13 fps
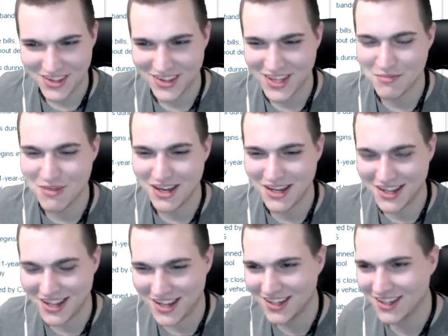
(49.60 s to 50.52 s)
They made
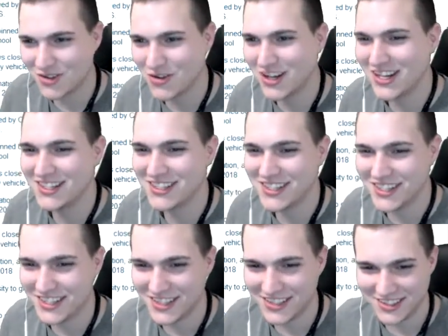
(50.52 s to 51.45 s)
Coin
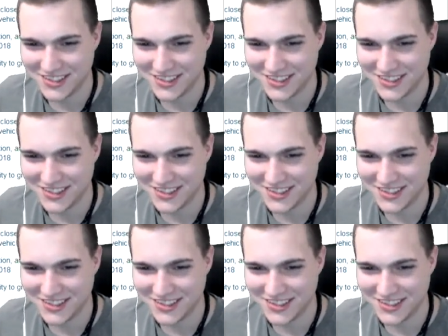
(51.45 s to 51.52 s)
Instant